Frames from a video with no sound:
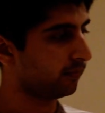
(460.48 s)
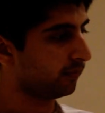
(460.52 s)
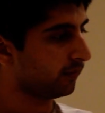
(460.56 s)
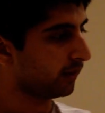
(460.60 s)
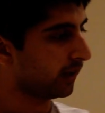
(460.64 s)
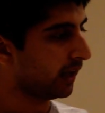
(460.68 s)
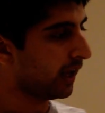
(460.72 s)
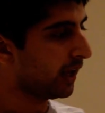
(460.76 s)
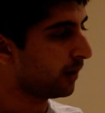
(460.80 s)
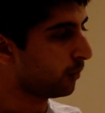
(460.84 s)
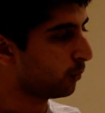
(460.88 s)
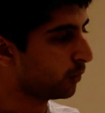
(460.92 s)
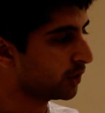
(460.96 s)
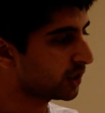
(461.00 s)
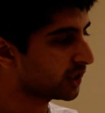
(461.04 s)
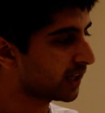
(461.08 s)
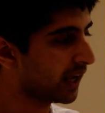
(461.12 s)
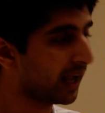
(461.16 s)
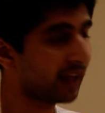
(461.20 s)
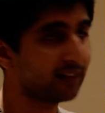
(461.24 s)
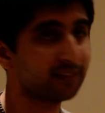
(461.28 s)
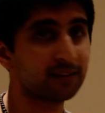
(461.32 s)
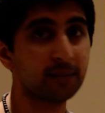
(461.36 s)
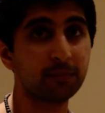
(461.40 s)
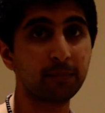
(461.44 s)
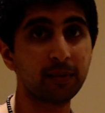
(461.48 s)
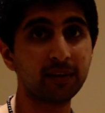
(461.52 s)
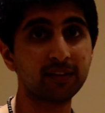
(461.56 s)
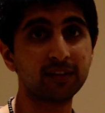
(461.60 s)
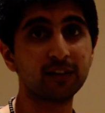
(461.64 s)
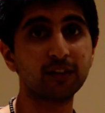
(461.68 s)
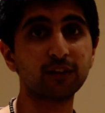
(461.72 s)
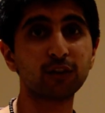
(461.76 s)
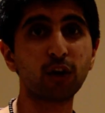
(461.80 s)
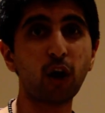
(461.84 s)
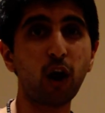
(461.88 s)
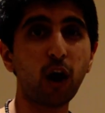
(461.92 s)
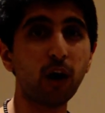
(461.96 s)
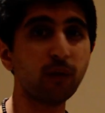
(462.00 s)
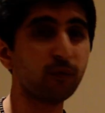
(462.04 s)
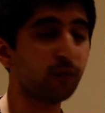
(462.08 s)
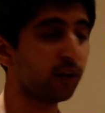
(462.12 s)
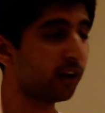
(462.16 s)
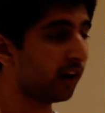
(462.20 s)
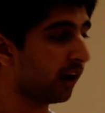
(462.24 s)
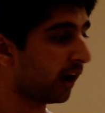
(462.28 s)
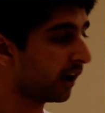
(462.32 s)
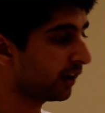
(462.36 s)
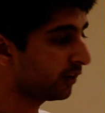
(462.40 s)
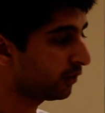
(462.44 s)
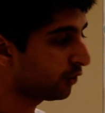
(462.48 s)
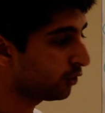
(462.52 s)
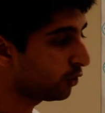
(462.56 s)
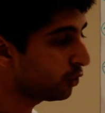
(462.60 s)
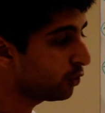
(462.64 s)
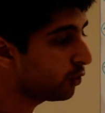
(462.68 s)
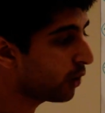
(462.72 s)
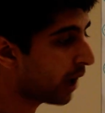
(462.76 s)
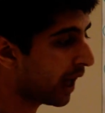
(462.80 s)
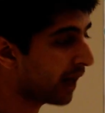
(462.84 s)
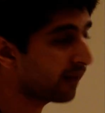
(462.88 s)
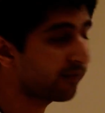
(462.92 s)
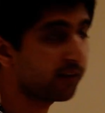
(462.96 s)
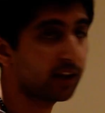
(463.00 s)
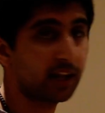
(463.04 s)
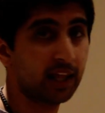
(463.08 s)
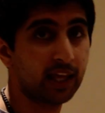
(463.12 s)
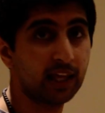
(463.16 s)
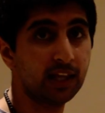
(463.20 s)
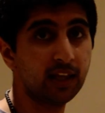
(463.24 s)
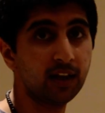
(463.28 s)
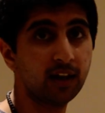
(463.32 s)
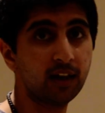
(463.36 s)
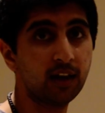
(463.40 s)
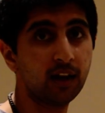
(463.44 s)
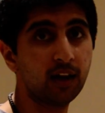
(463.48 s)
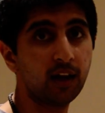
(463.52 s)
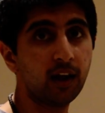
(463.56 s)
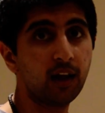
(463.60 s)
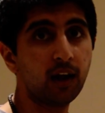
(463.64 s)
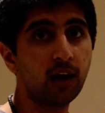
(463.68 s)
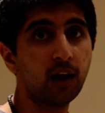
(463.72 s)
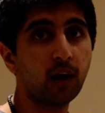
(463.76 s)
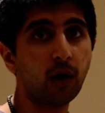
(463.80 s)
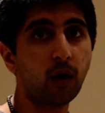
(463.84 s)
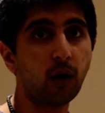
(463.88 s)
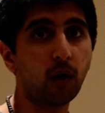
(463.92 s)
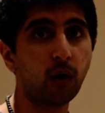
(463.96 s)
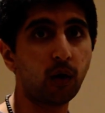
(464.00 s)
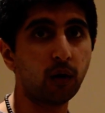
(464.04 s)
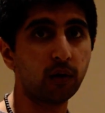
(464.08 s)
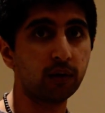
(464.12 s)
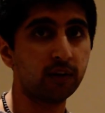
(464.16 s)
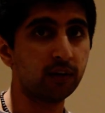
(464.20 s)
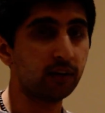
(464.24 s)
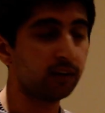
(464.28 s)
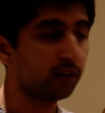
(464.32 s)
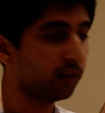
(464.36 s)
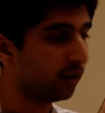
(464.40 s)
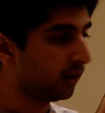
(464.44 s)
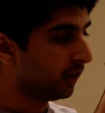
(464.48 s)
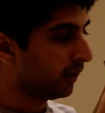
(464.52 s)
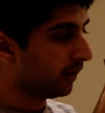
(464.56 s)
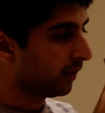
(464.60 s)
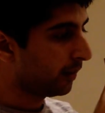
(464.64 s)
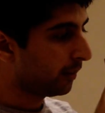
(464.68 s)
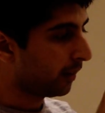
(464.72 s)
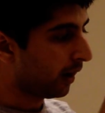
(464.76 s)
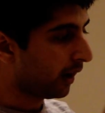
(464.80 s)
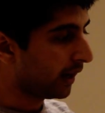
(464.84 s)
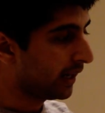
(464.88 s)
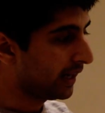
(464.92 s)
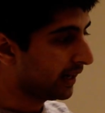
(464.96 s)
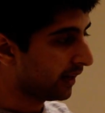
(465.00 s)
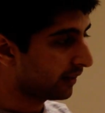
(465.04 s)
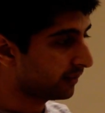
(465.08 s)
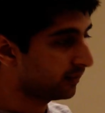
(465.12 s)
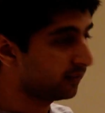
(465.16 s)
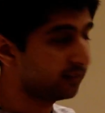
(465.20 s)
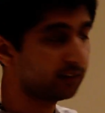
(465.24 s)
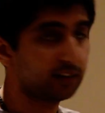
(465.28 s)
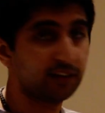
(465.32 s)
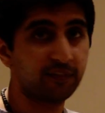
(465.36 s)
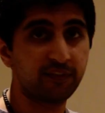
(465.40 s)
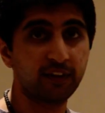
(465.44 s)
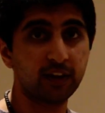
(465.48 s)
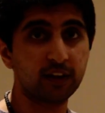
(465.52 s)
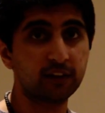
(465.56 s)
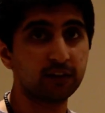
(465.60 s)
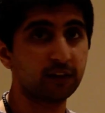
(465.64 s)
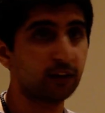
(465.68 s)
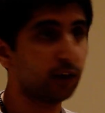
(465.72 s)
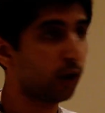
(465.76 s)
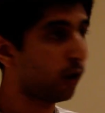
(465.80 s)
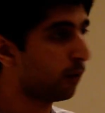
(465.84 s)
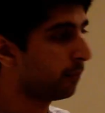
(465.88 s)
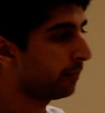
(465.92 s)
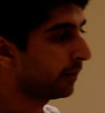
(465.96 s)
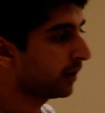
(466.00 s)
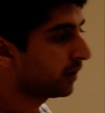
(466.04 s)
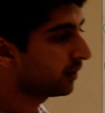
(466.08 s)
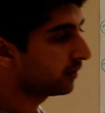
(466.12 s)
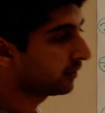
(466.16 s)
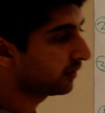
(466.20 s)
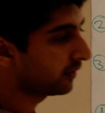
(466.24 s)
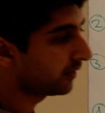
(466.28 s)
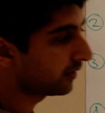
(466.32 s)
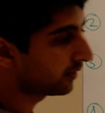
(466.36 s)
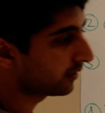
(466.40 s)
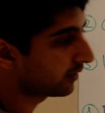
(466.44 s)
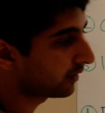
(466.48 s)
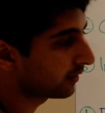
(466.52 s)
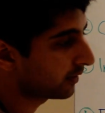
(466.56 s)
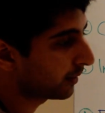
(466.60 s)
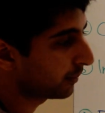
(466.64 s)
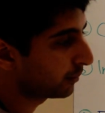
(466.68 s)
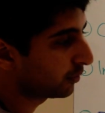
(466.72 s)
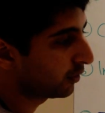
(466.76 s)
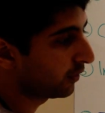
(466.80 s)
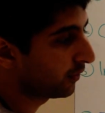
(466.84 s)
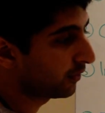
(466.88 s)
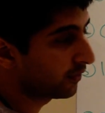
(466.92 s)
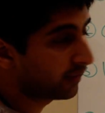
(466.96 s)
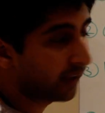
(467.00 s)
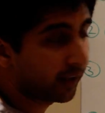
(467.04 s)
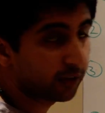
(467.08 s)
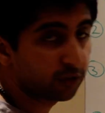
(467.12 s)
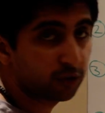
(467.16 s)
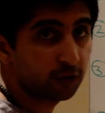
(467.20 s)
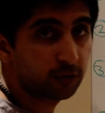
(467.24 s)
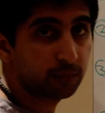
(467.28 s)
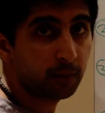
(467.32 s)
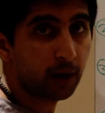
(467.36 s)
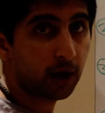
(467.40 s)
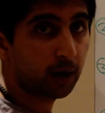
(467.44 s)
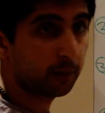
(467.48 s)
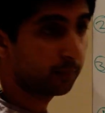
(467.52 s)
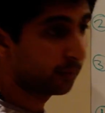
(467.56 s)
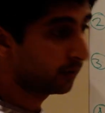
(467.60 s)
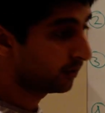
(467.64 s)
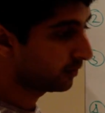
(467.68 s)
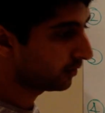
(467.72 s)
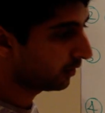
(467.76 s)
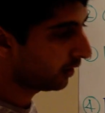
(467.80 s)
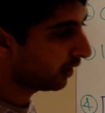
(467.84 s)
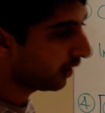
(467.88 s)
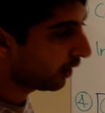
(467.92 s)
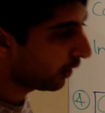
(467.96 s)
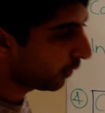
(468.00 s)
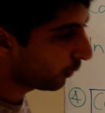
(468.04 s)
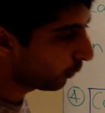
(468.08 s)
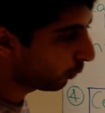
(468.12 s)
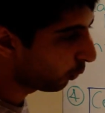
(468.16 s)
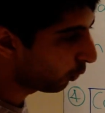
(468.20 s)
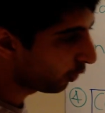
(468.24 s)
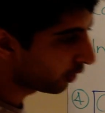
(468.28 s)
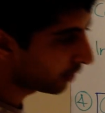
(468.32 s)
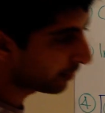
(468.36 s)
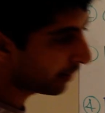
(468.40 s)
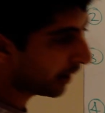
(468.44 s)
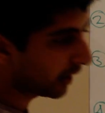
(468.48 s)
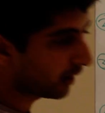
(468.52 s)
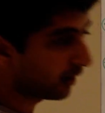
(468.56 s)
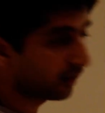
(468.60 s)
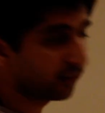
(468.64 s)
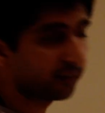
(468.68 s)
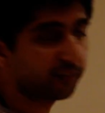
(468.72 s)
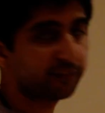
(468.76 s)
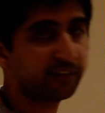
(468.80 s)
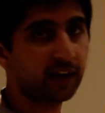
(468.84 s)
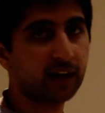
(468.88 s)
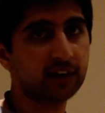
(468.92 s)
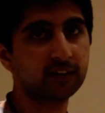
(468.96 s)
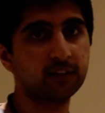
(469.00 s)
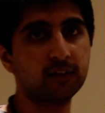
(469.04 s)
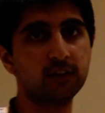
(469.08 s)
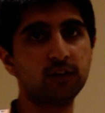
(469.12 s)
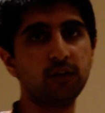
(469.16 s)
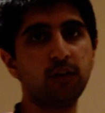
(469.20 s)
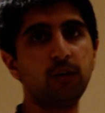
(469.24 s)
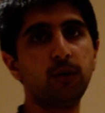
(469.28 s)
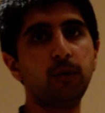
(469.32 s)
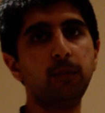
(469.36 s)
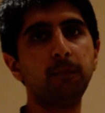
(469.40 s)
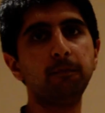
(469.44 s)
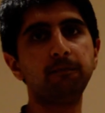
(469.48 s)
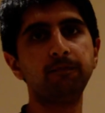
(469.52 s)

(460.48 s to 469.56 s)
Okay? In which case, a business can't rely too heavily on elasticity figures alone because of this assumption of ceteris paribus. What about other factors too?